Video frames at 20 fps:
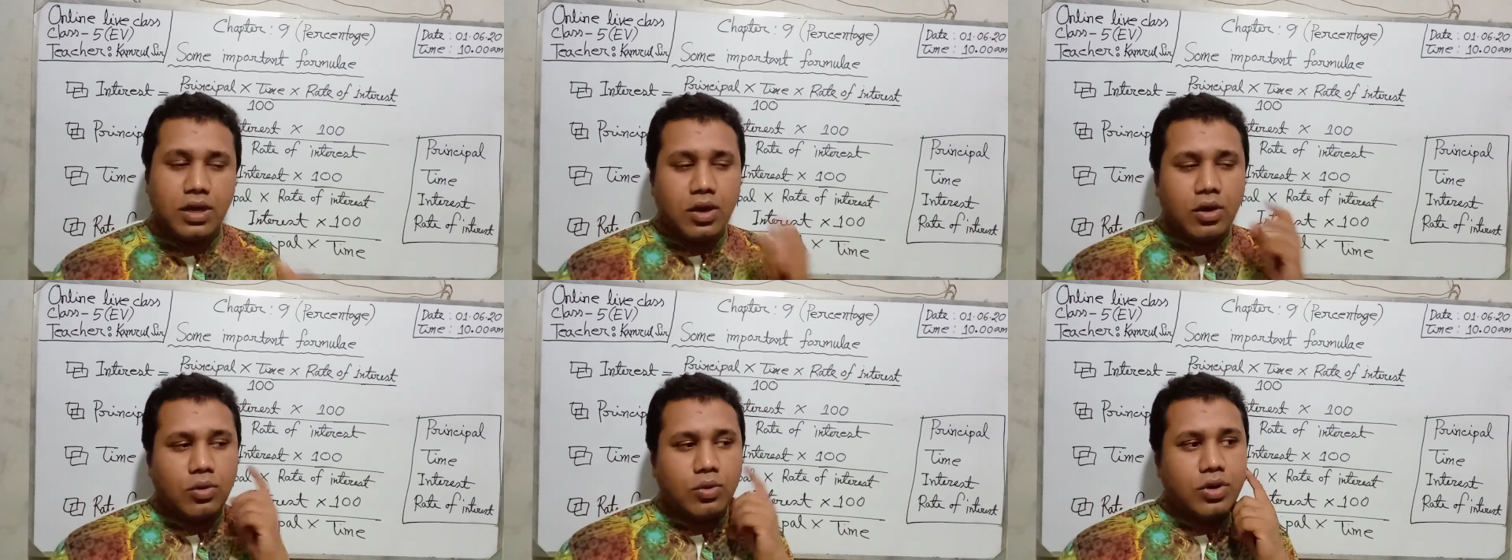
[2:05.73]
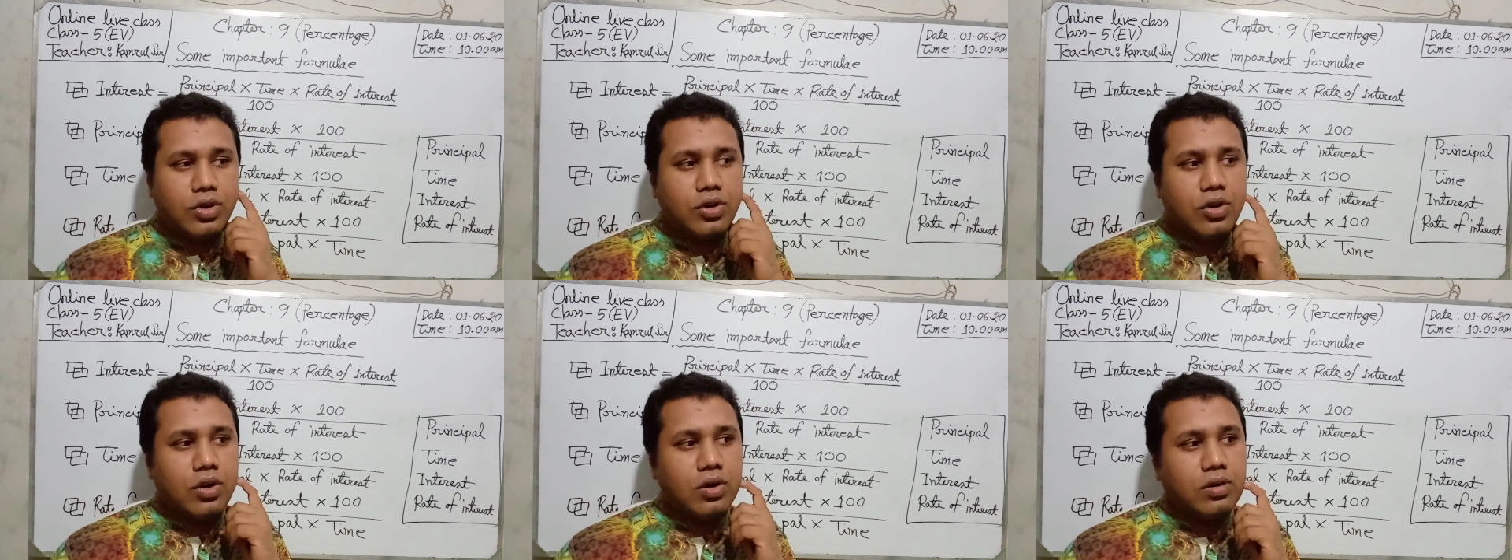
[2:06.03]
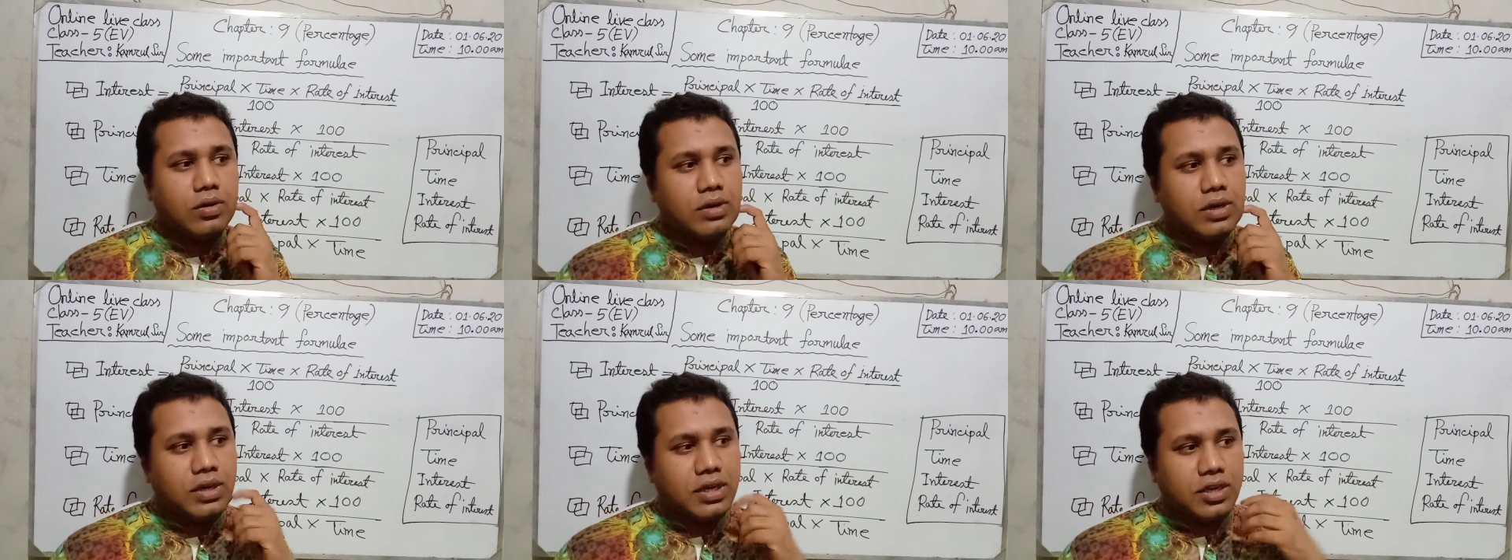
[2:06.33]
We
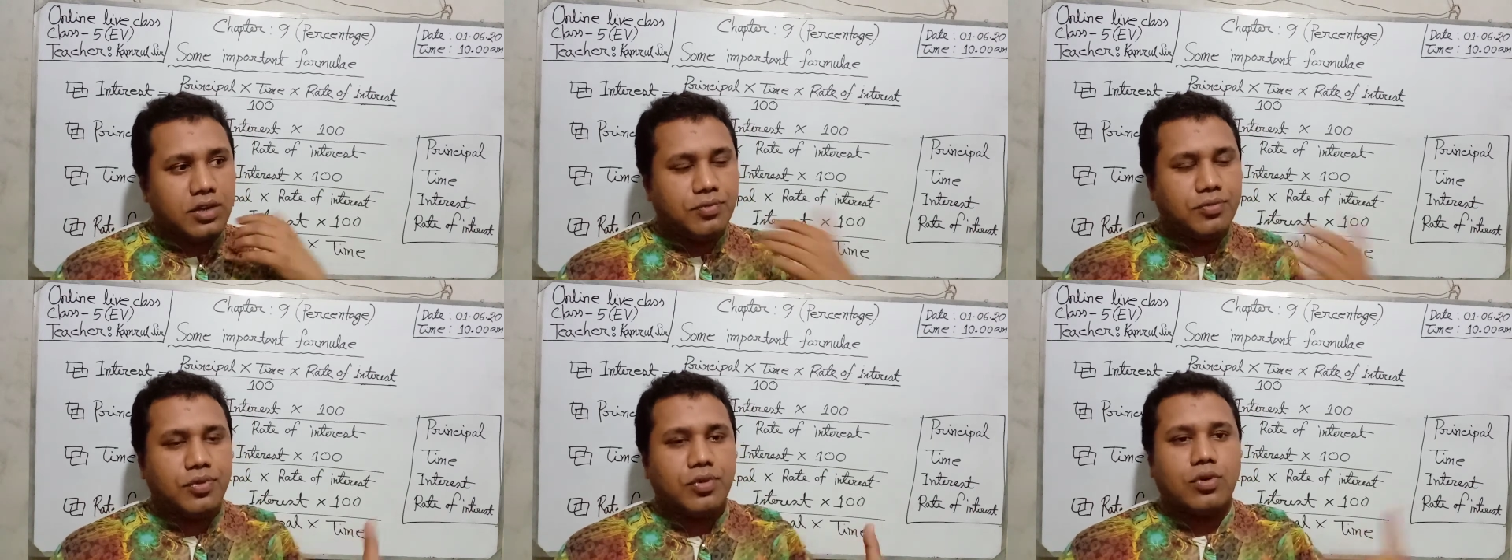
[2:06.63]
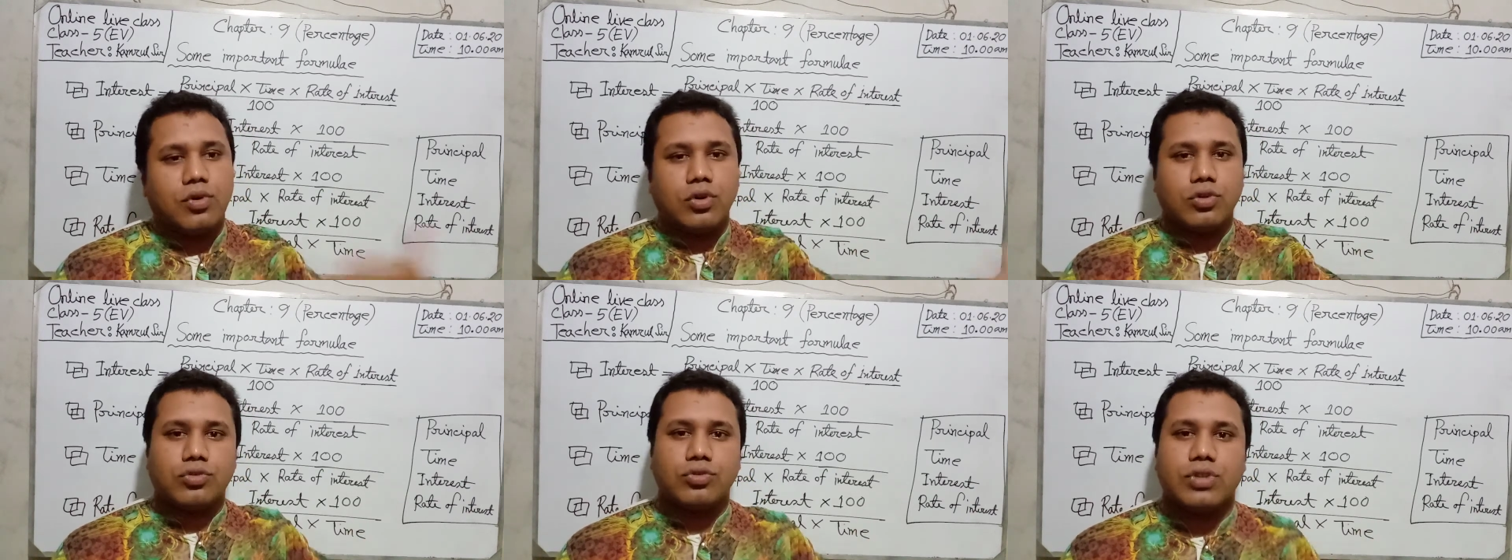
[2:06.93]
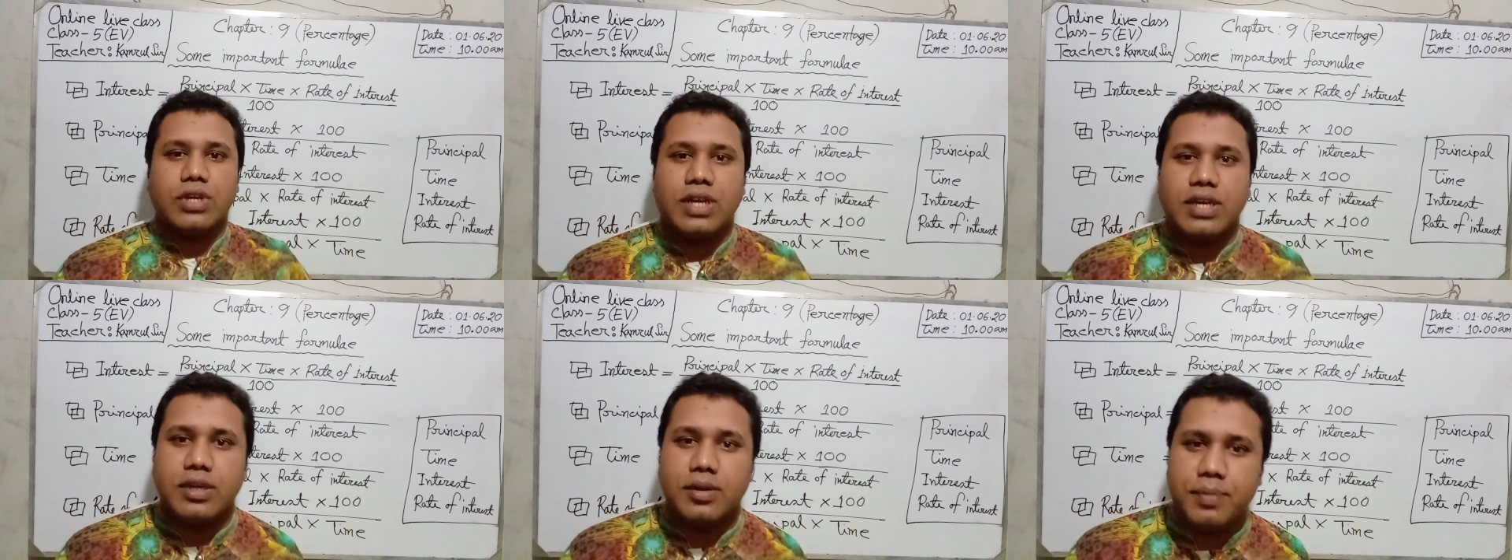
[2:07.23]
know if we go to any